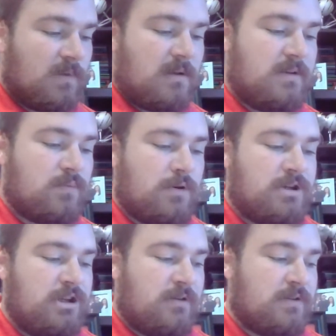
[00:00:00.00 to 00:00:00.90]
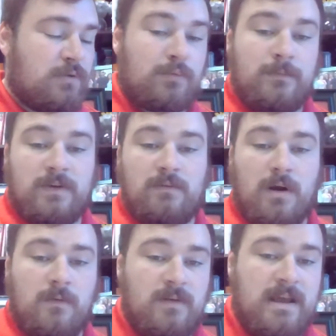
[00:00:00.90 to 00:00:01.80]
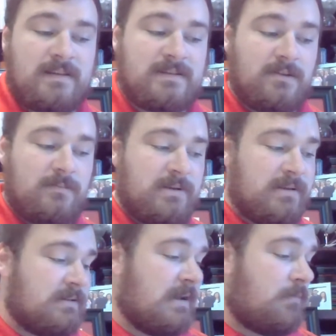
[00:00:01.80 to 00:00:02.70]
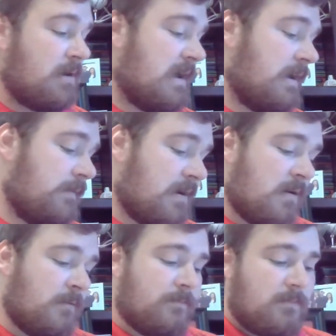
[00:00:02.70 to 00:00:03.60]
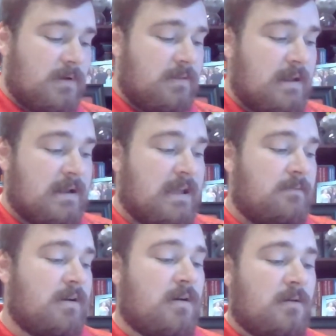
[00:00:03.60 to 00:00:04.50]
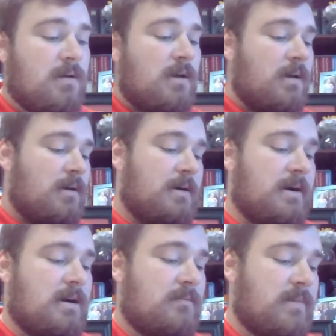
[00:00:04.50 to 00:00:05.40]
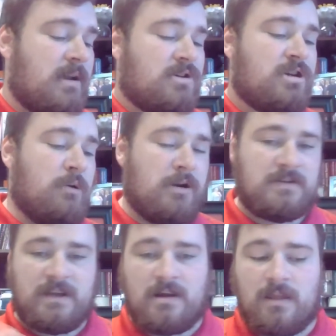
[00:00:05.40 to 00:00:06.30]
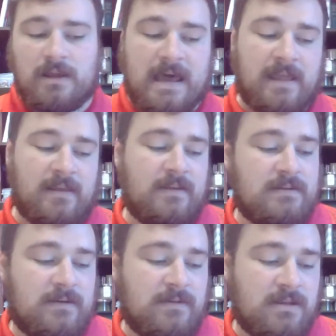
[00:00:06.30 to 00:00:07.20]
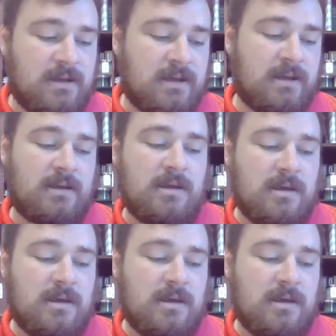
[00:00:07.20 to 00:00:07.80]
Just wanted y'all to review over that syllabus that we gave y'all, that I gave y'all, making sure you understand all the guidelines and everything.